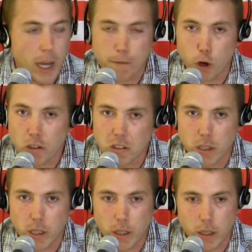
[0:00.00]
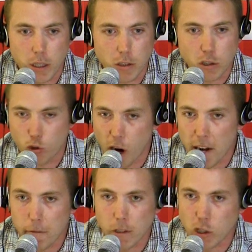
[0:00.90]
adversity and
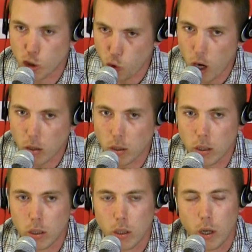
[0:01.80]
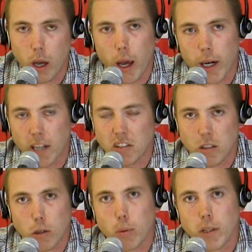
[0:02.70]
strife and struggle. And I
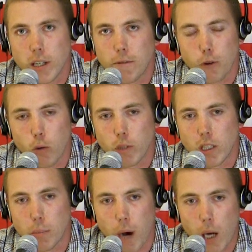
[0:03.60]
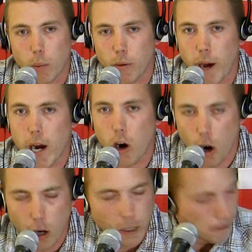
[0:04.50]
still believe firmly in the bottom of my
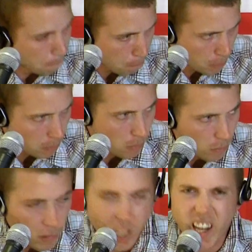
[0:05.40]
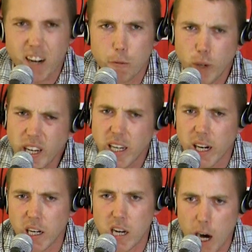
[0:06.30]
heart that if we can
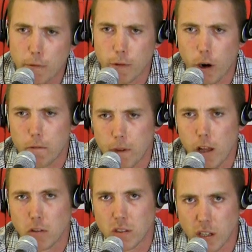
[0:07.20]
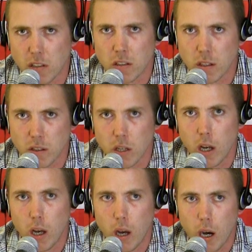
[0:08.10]
get enough of our fellow citizens
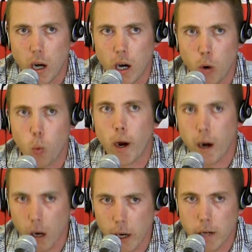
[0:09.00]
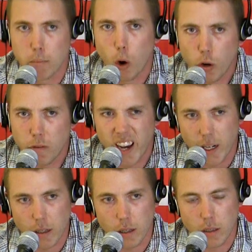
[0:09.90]
aware and
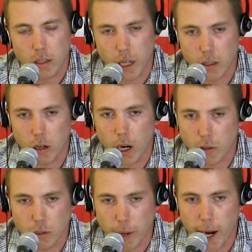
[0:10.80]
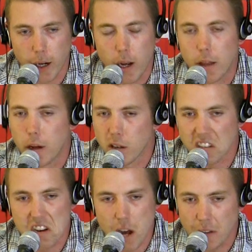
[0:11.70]
motivated to get their country back, there
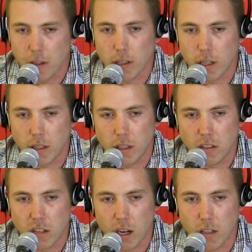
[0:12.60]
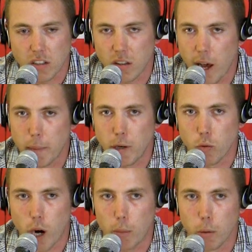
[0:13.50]
is nothing that these slimy
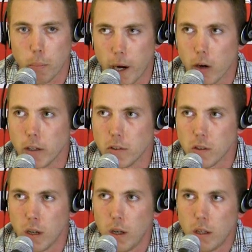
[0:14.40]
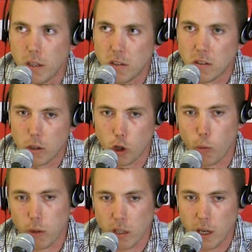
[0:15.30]
robber barons, these
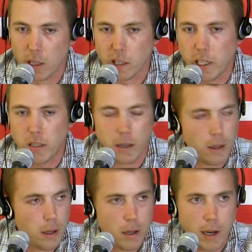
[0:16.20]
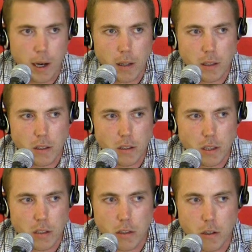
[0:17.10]
global elite,
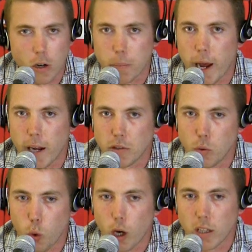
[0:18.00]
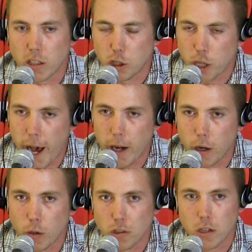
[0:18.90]
these dirtbags who work in the
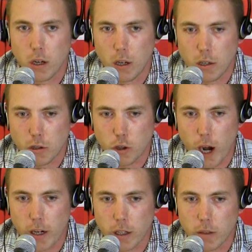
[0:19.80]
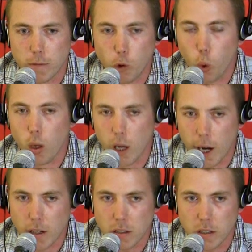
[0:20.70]
shadows to try to fool
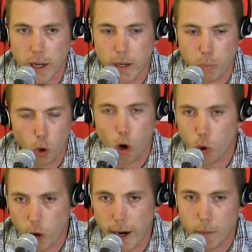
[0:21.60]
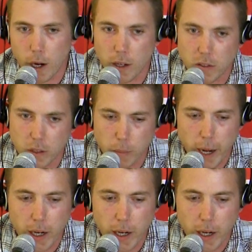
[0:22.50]
us and program us and